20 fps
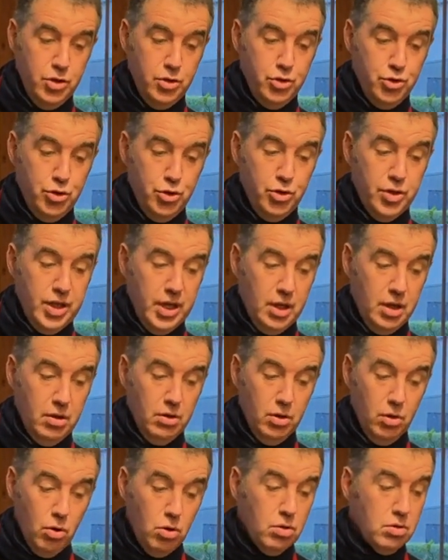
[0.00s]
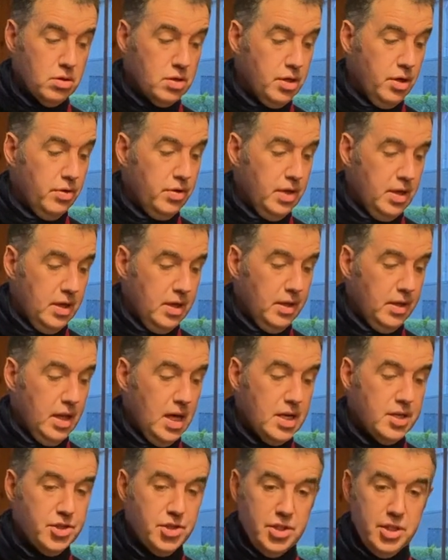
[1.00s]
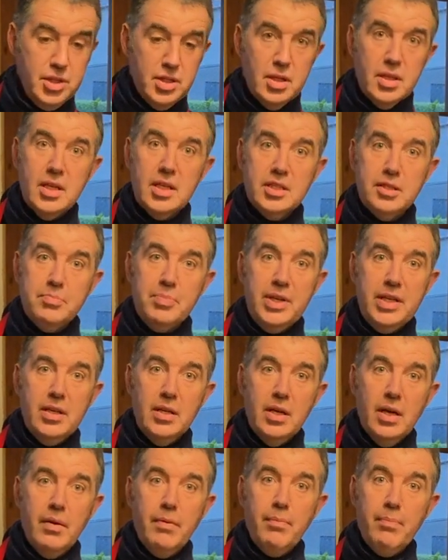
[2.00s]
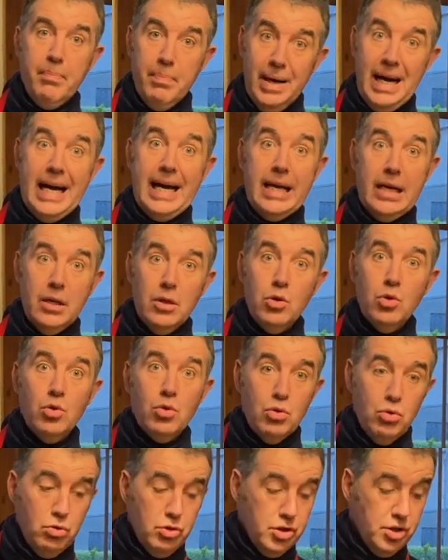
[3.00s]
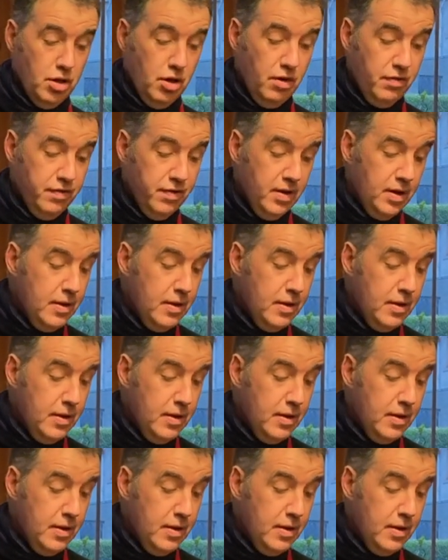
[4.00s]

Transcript: during lockdown in the last year, has been buying local stuff.